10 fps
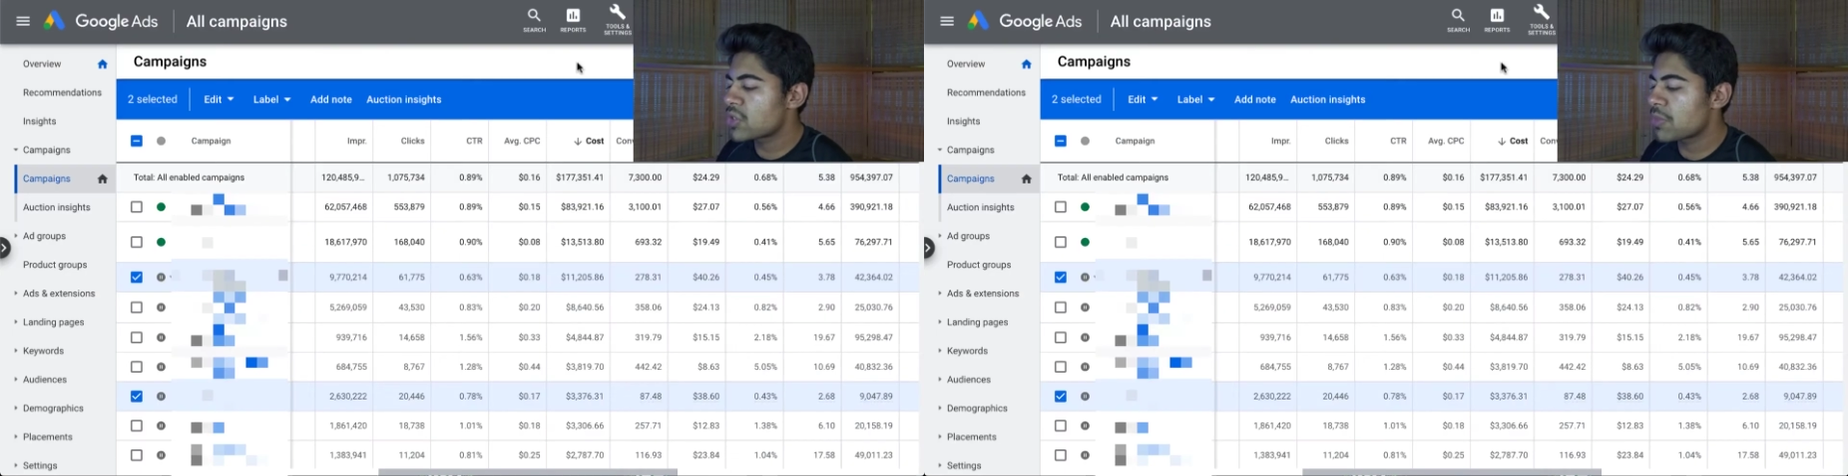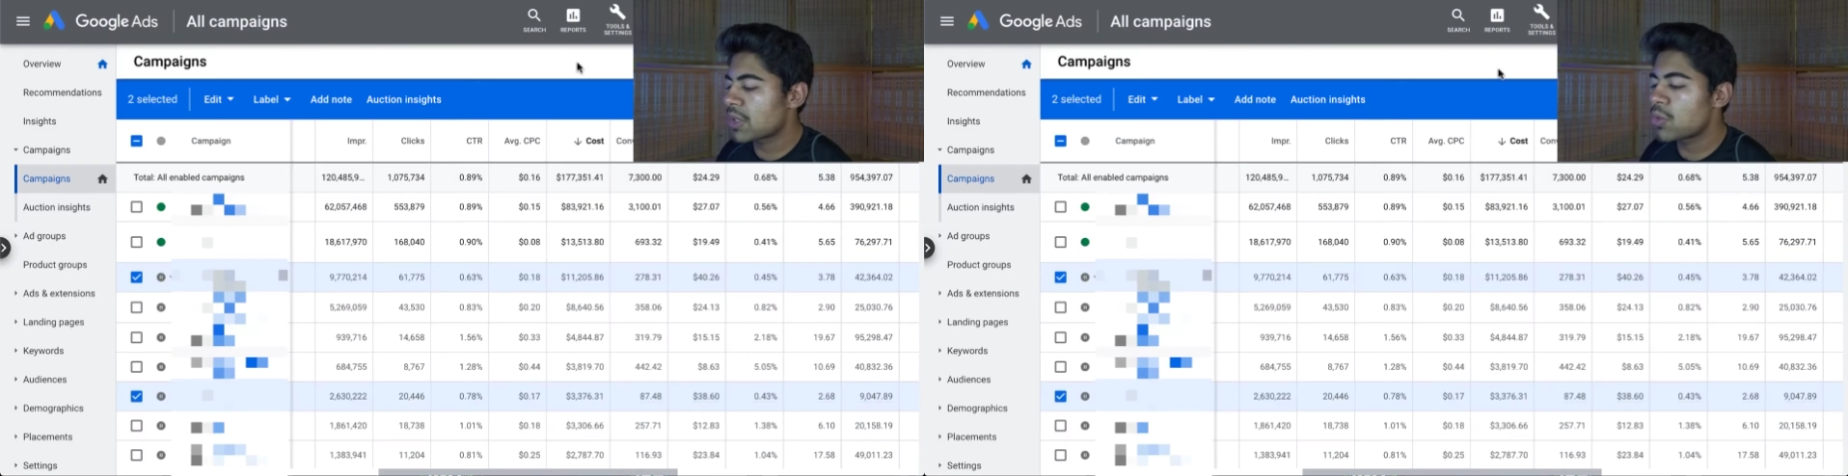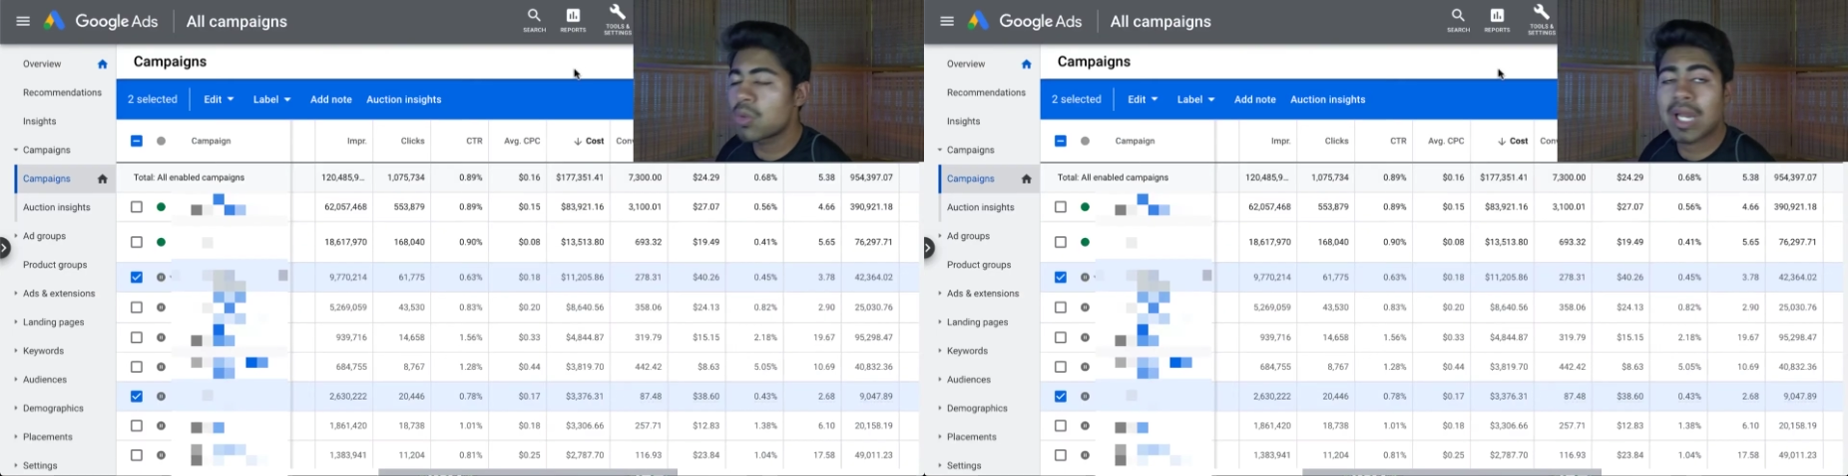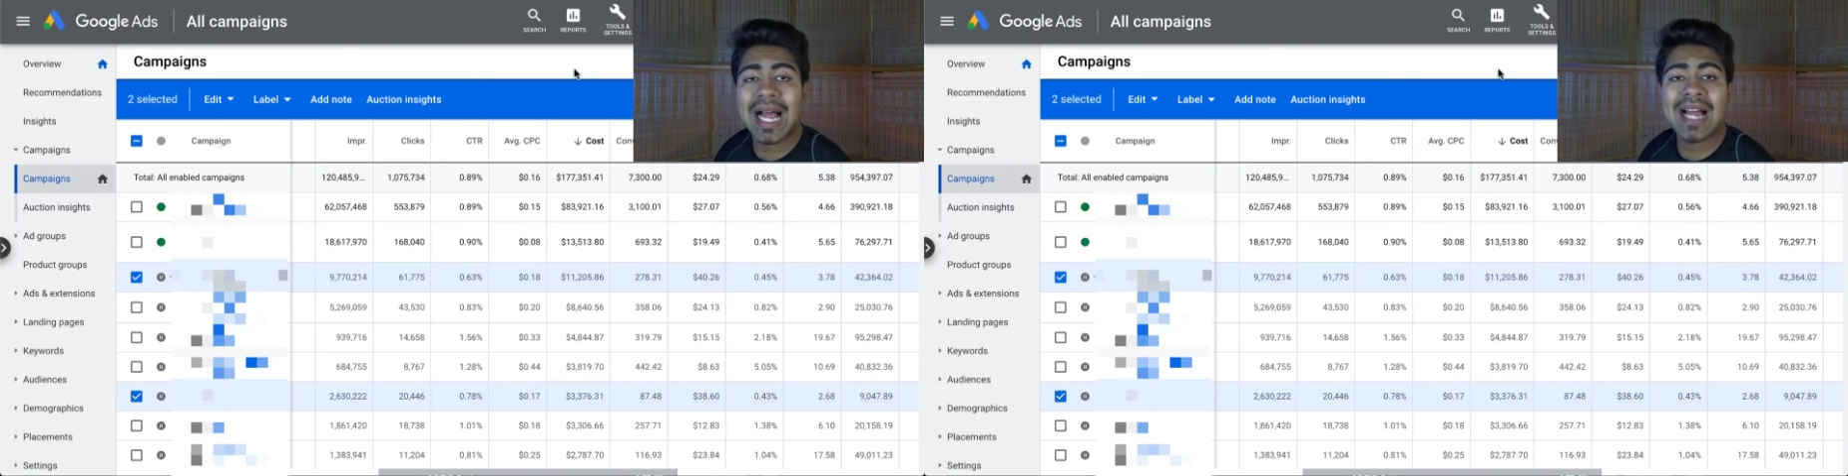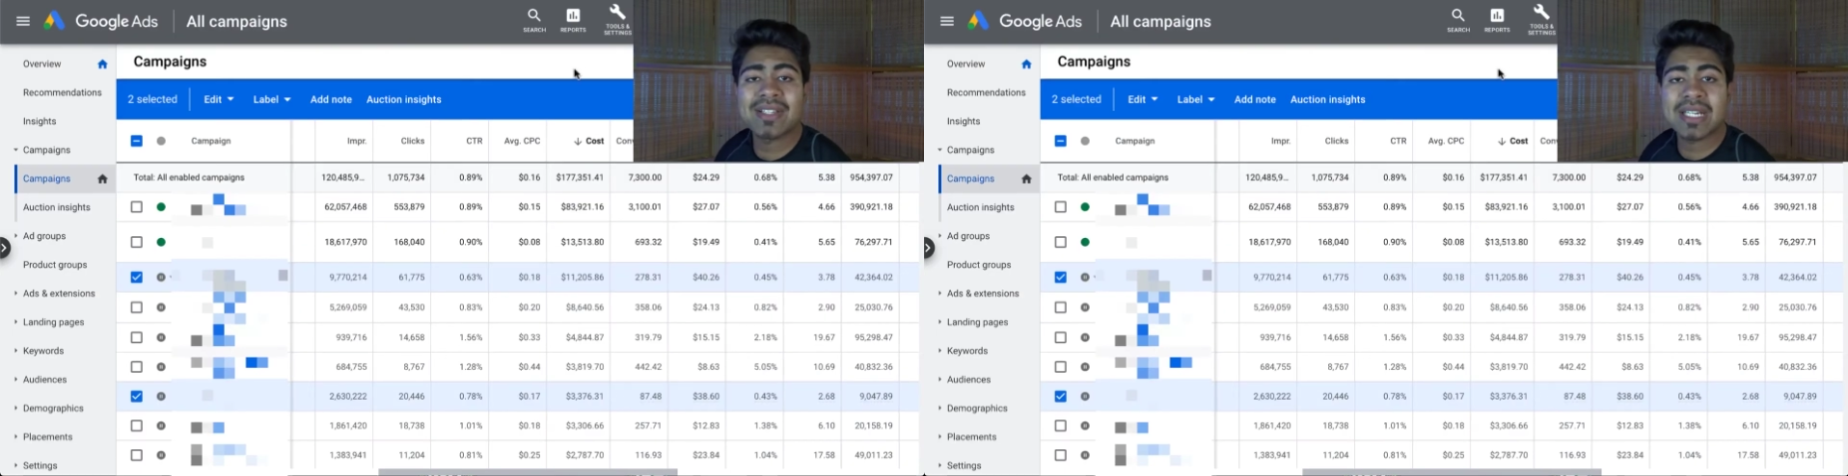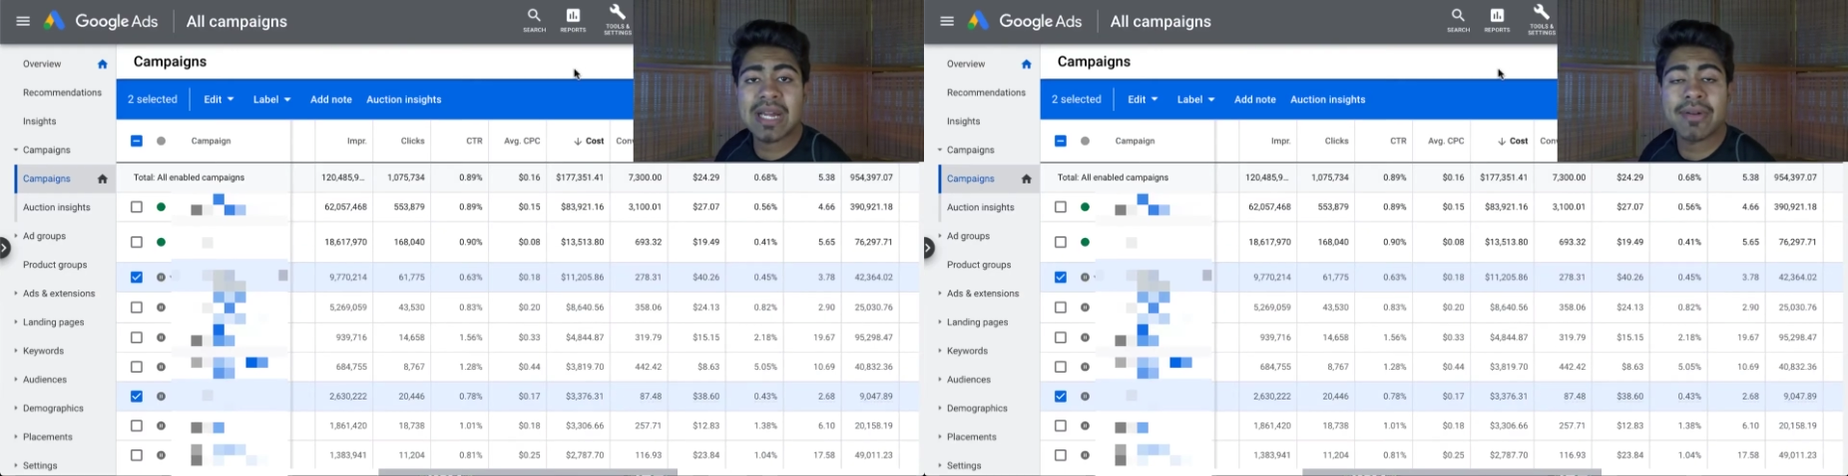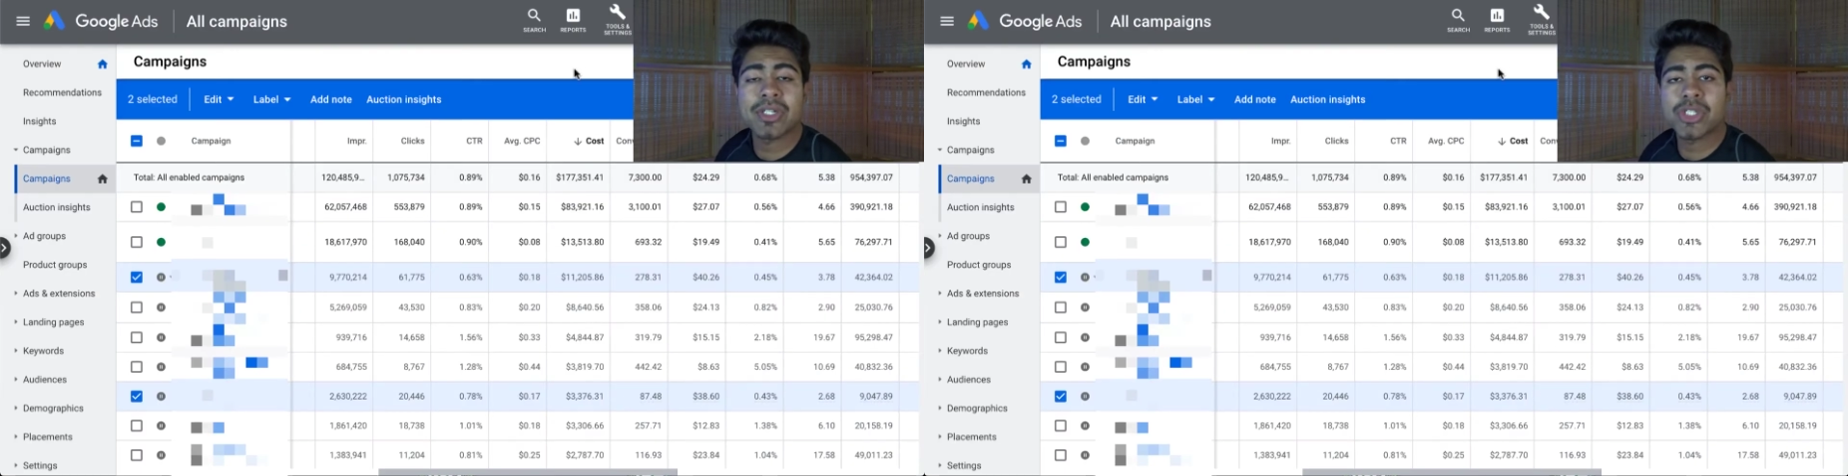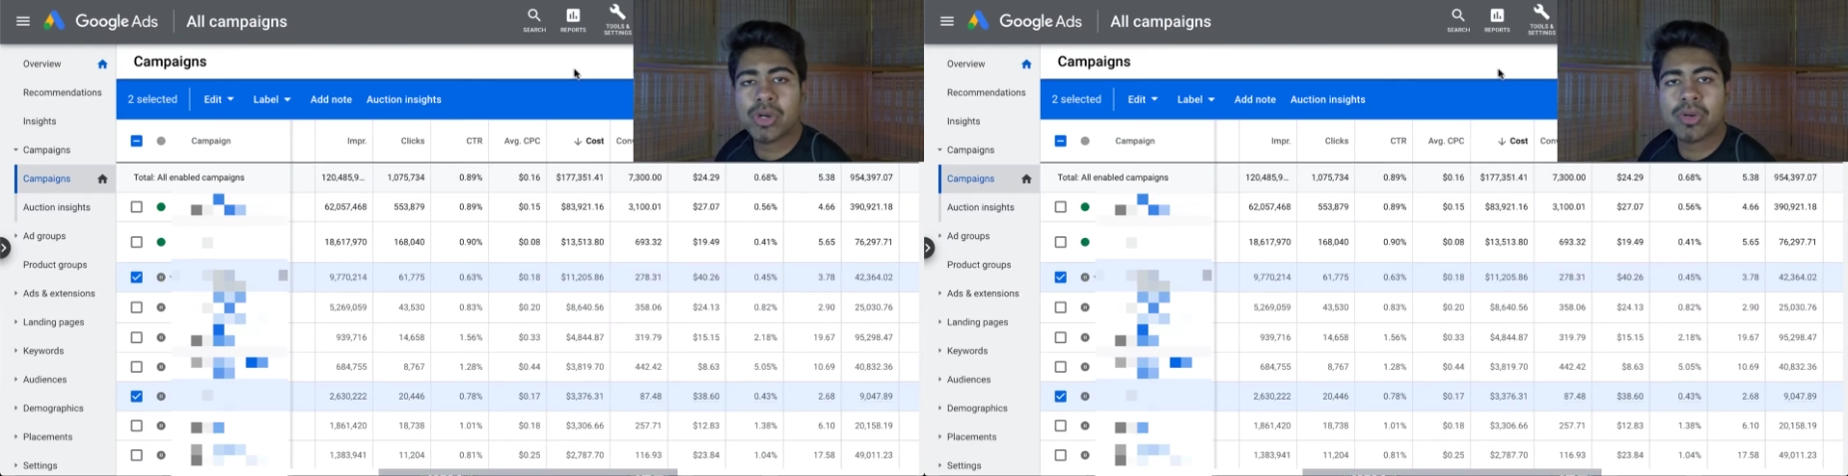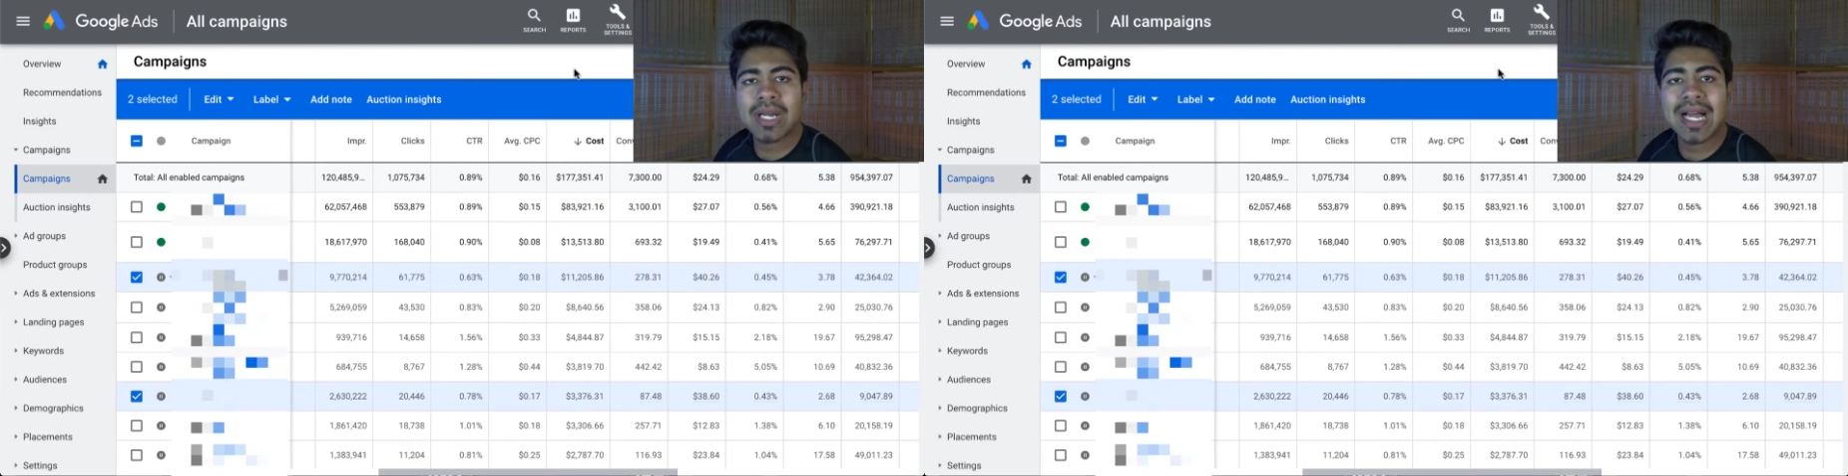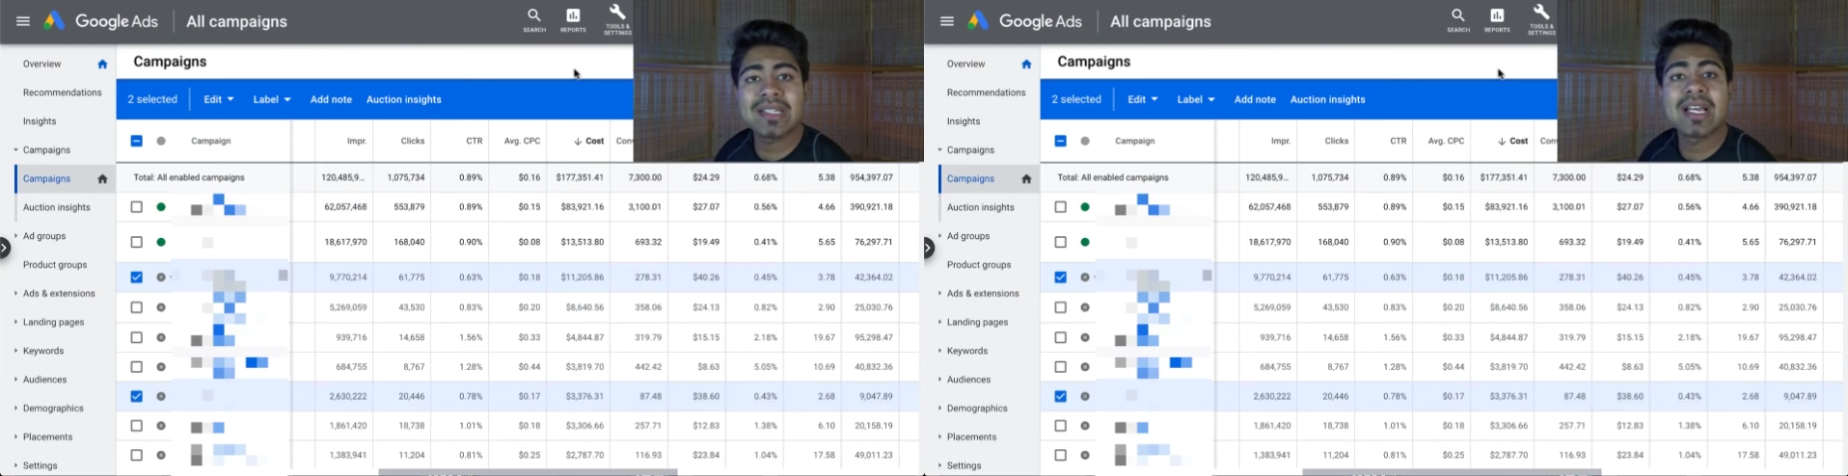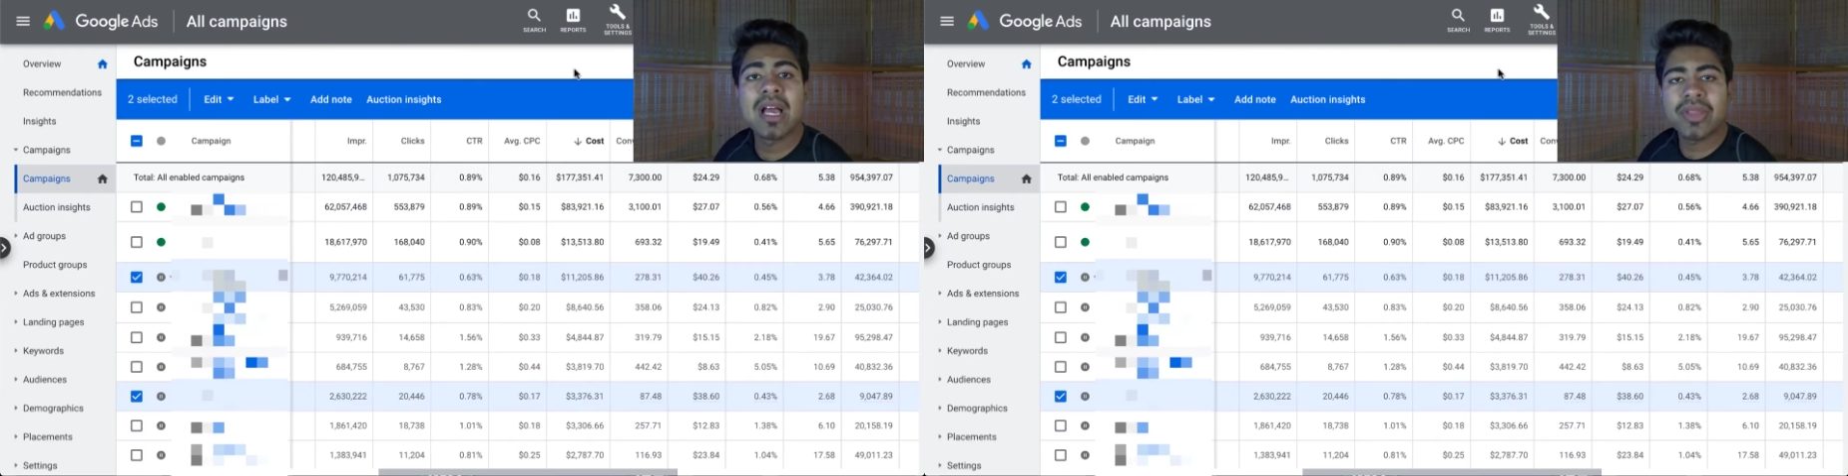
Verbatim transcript: to my Google Ads account and show you guys